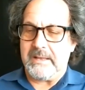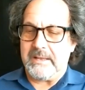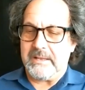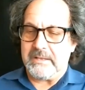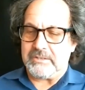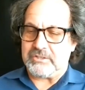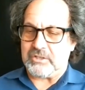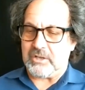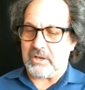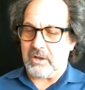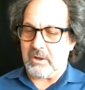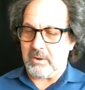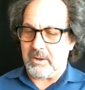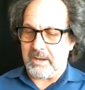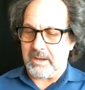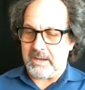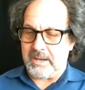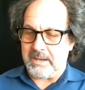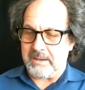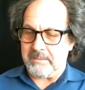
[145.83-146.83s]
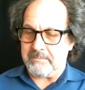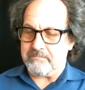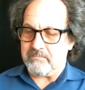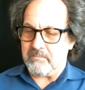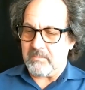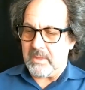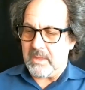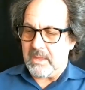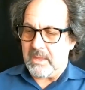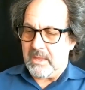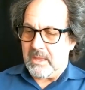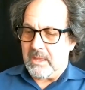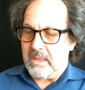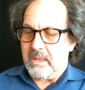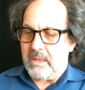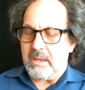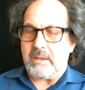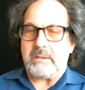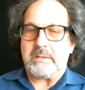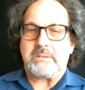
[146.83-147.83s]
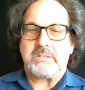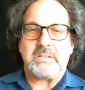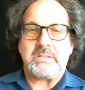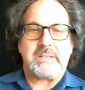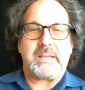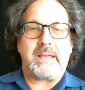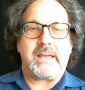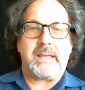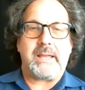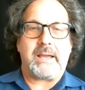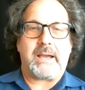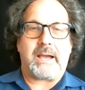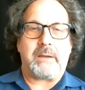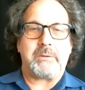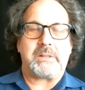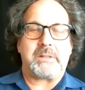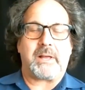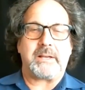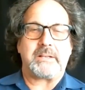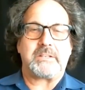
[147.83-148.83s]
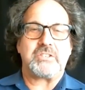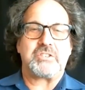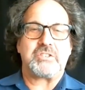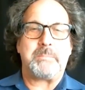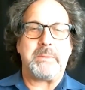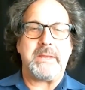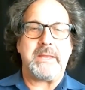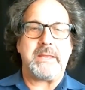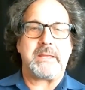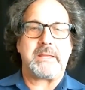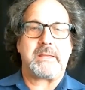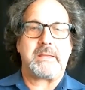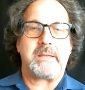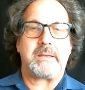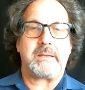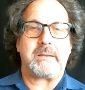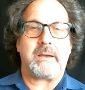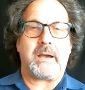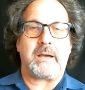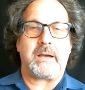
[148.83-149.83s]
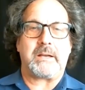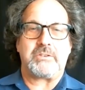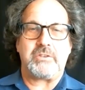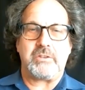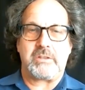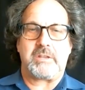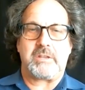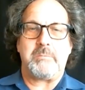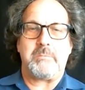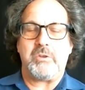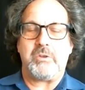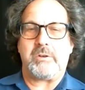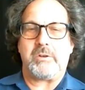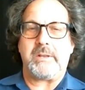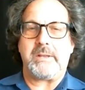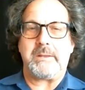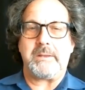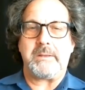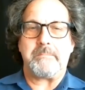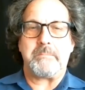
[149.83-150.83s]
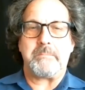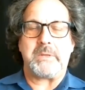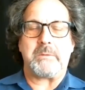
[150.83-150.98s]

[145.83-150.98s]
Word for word: So um, today I would like to speak uh, to the community.